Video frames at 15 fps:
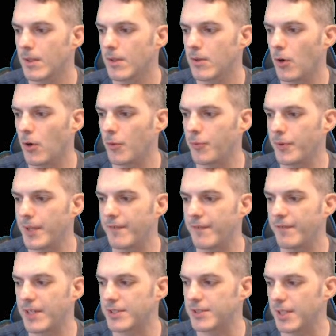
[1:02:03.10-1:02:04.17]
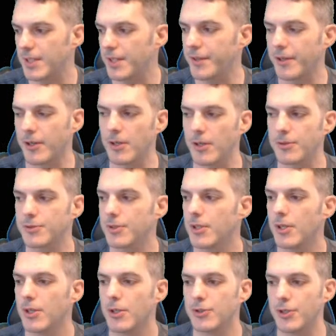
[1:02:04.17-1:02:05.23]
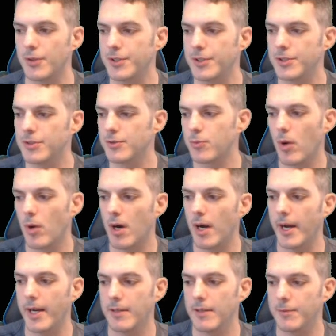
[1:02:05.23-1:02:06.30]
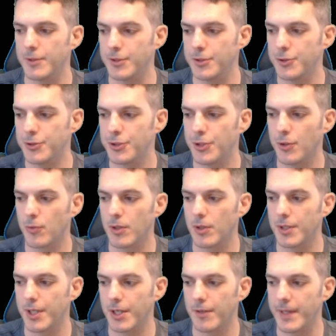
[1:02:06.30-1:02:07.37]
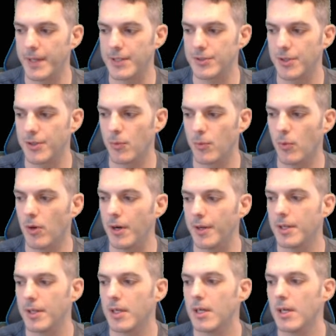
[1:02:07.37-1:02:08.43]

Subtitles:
hopefully that fixes it, and there it goes. So this is why we do show run interface tunnel 1.